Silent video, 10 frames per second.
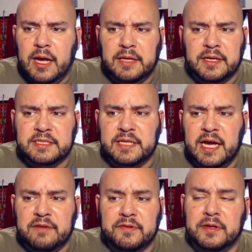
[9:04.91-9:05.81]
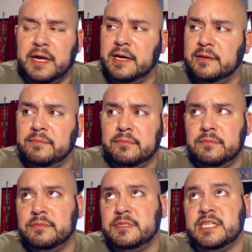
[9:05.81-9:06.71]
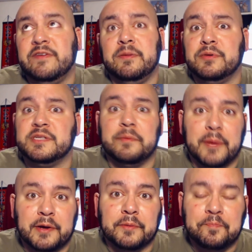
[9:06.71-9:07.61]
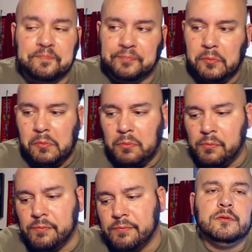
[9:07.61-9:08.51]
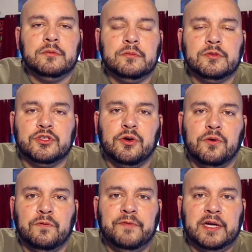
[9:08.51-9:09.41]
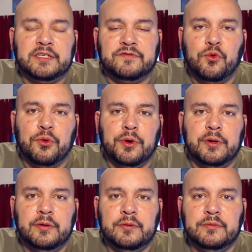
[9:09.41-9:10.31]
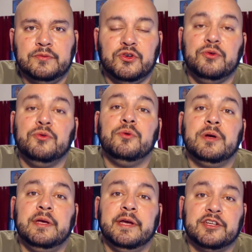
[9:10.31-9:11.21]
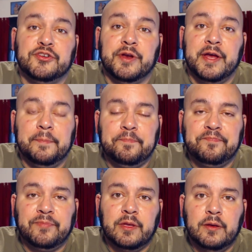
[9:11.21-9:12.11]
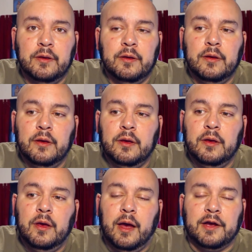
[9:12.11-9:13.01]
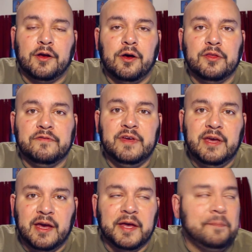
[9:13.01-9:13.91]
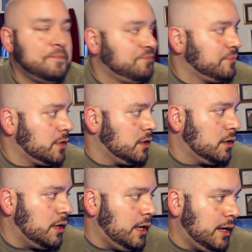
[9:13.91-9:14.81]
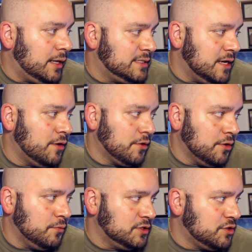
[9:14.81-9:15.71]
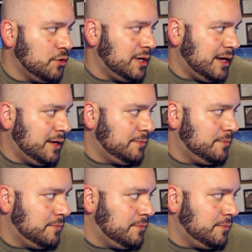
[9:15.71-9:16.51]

And the next day I felt like 70% better. So fast forward to yesterday. I call the VA and I tell her what's going on.